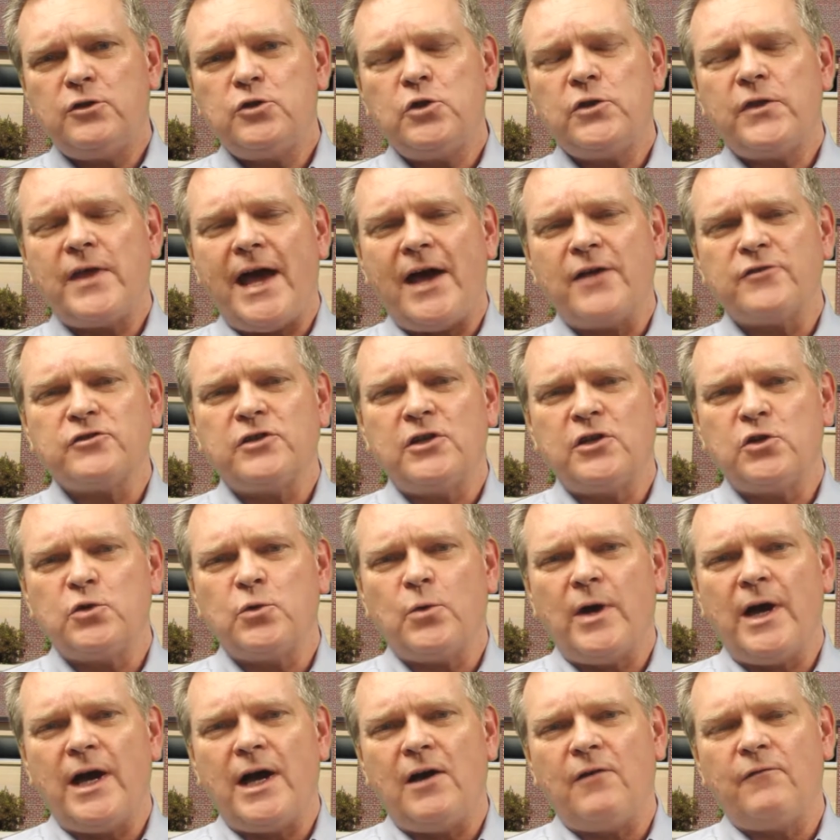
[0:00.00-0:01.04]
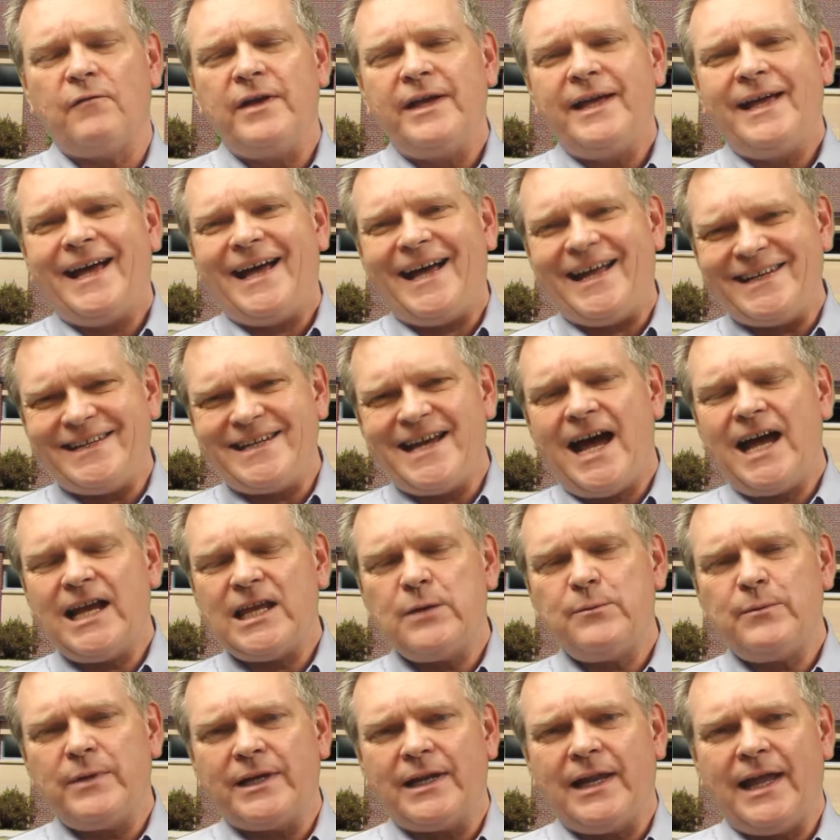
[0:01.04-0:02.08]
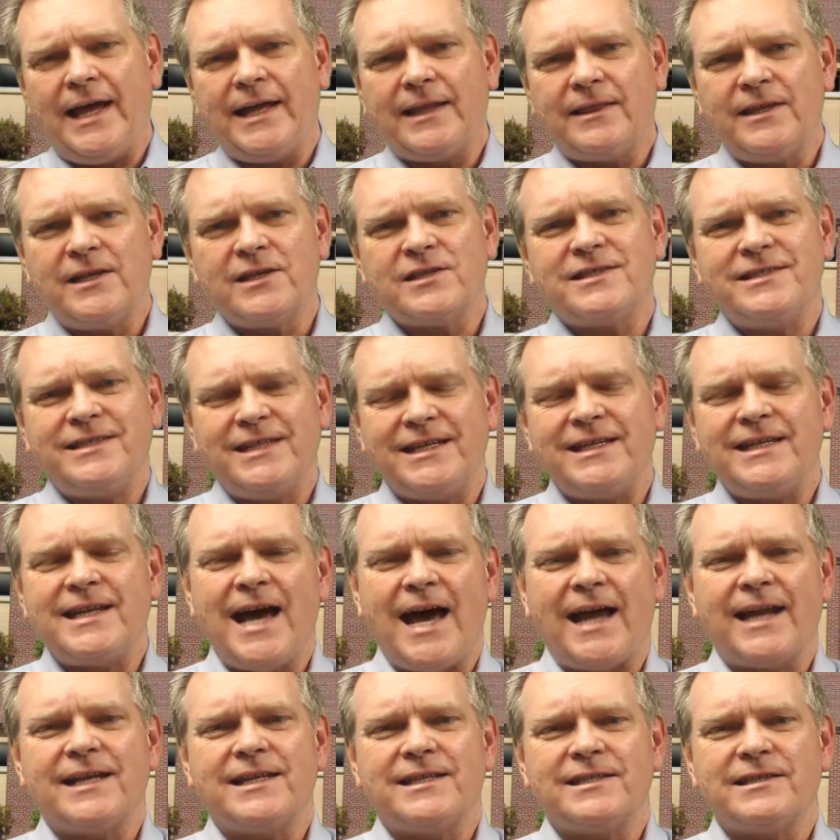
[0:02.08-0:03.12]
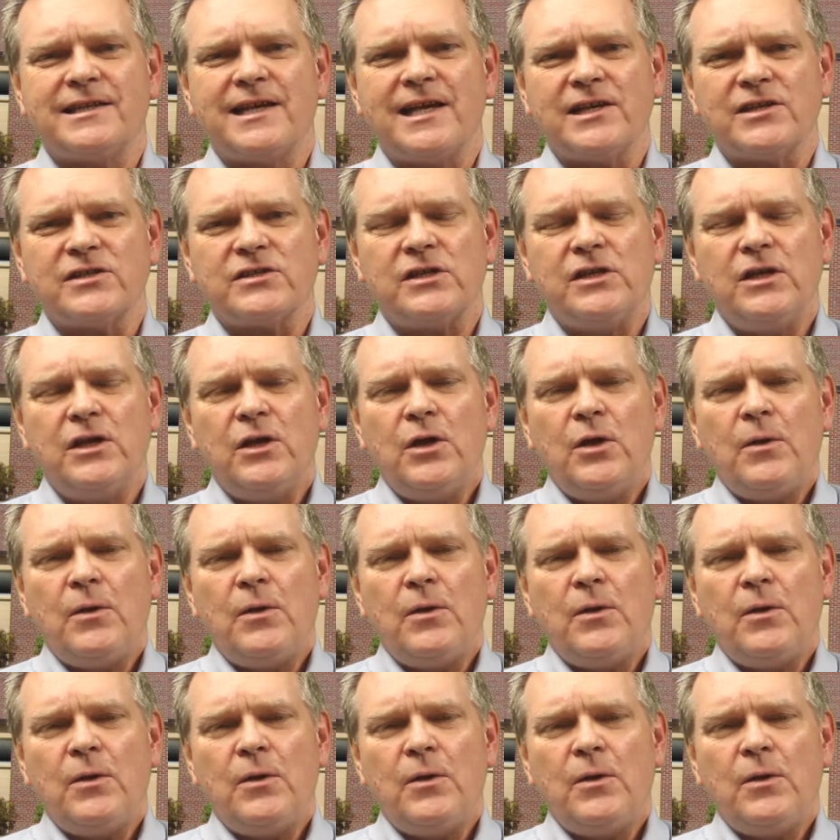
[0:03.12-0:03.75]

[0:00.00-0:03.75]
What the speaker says: 2012, a document like this did not exist.